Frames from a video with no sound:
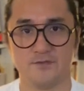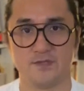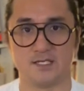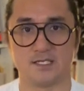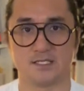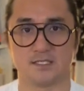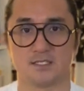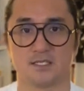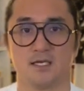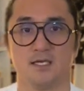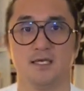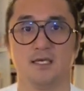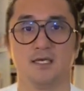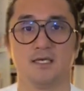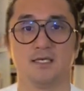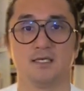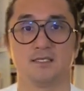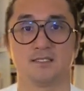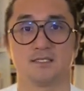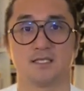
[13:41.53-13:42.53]
this
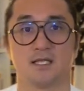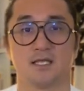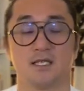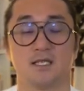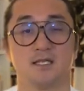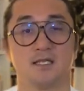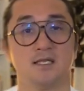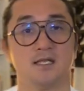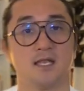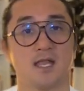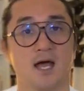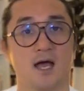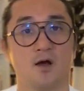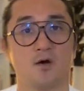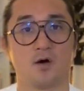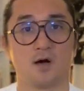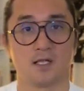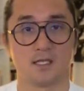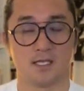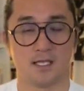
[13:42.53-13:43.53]
is that it now
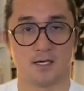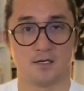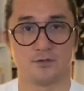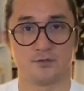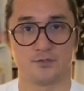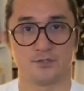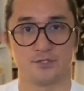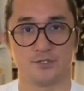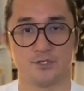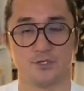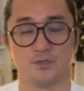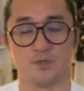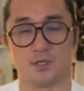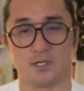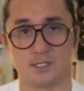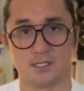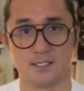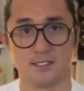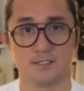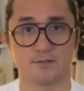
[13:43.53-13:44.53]
allows you,
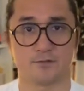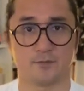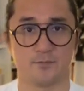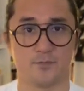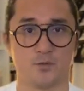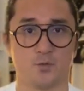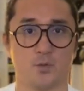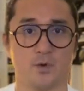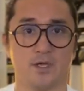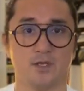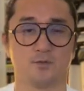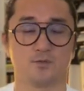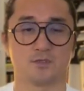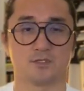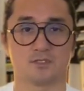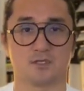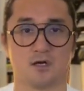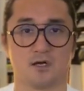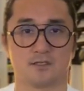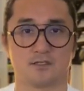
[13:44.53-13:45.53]
at least from the way it was
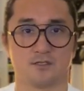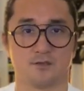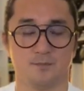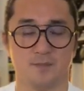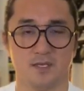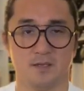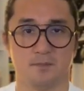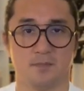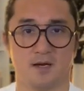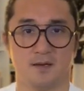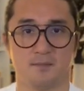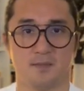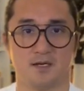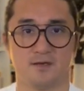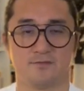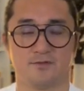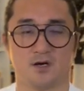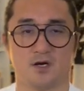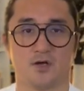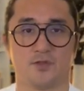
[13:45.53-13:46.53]
taught to me by my
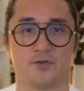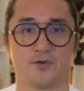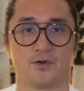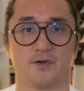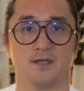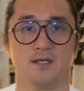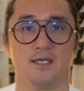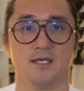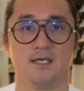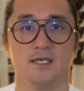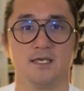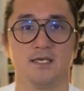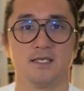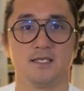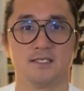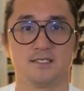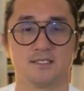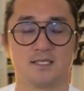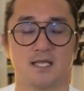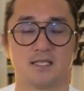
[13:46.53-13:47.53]
father,
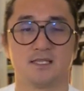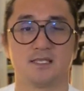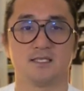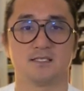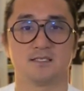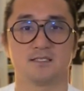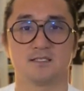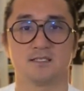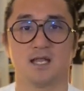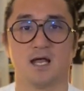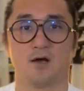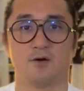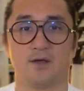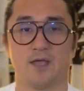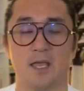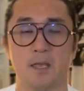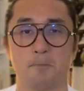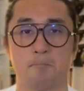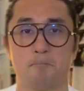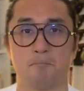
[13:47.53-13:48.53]
is that this is now
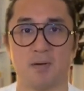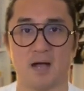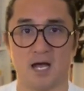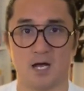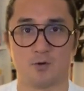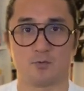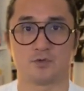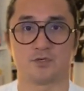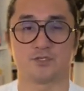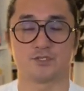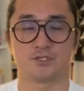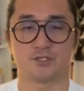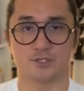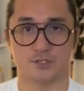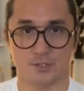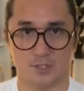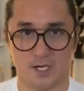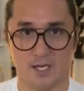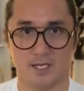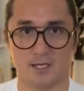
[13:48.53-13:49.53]
a power
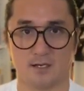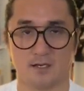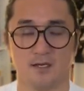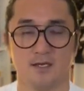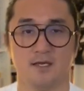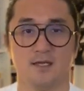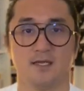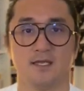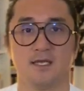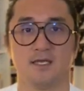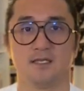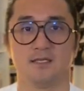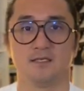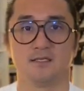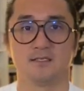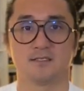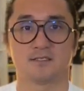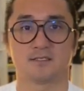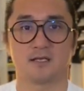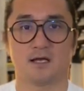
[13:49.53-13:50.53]
strike.
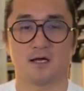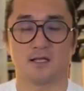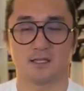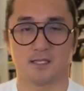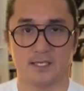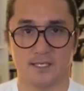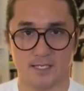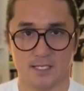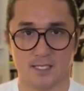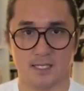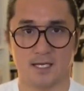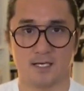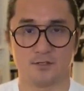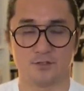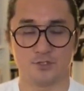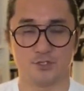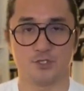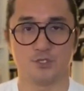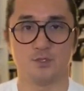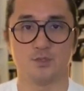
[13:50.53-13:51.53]
It
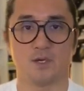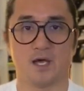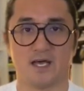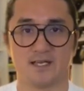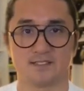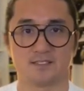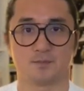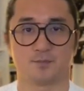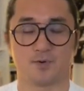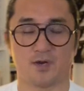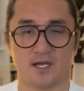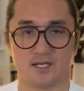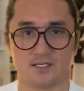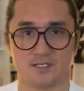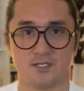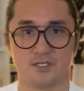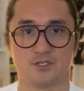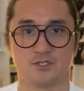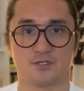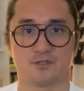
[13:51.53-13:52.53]
allows you as a
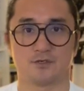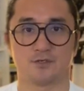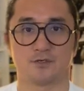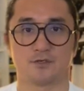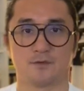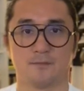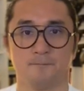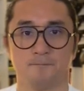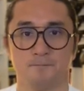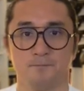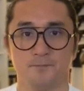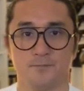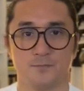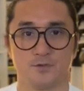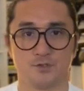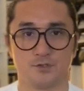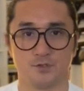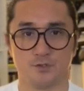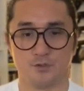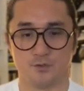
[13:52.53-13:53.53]
practitioner
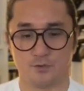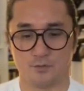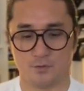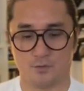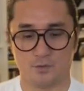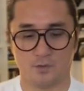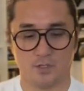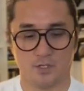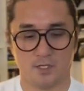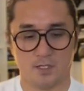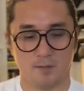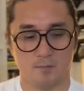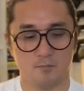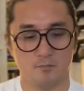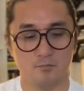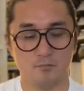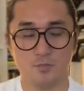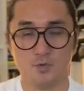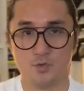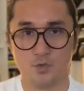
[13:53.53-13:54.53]
to
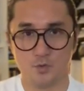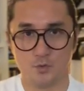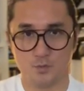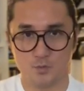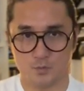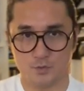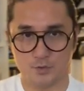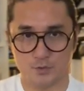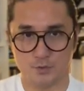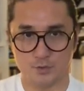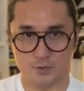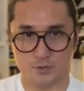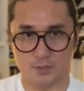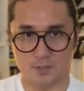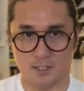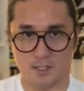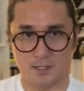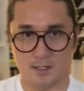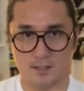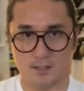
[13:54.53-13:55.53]
move, to
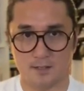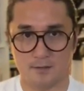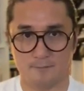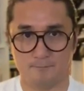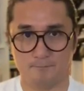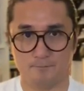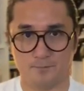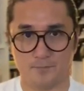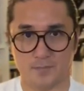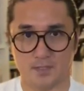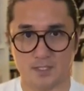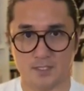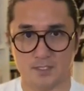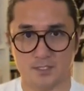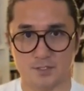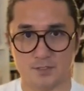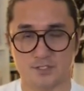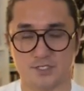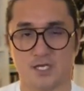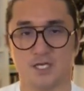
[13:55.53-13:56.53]

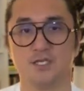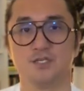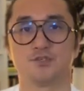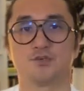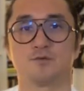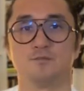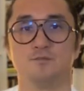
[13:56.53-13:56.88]
change your